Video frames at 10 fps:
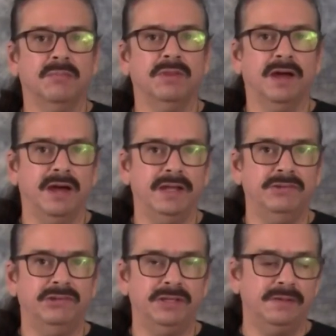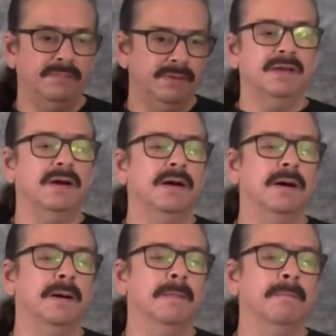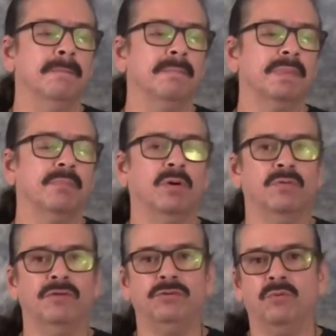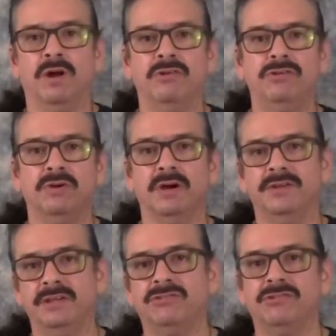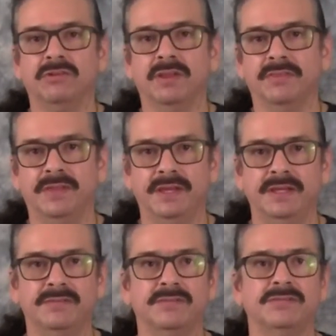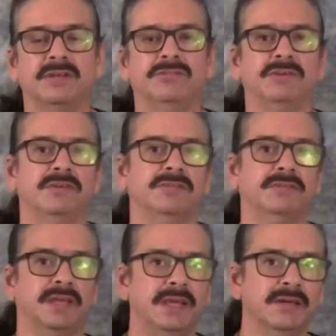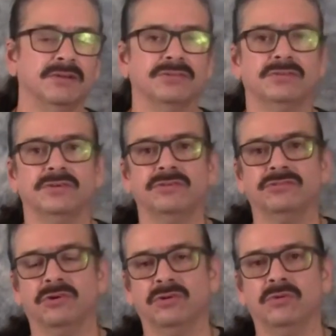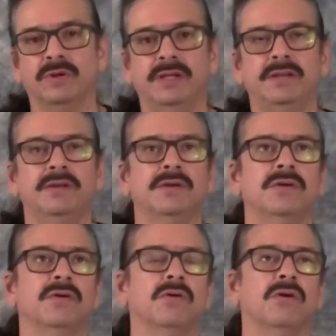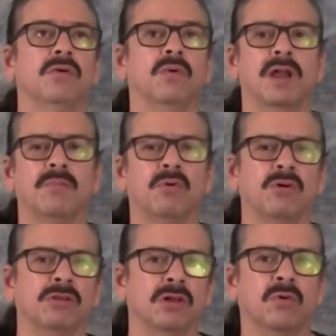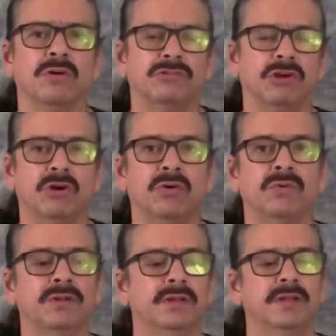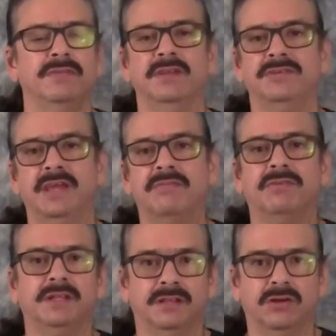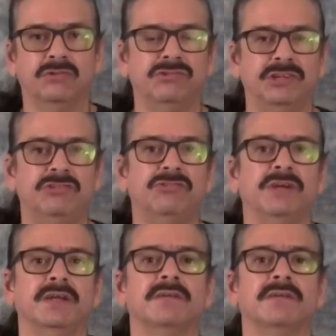with a high G. Um, but if you want to do additional things such as scales or soloing or want a more lower tone, then definitely a low G string.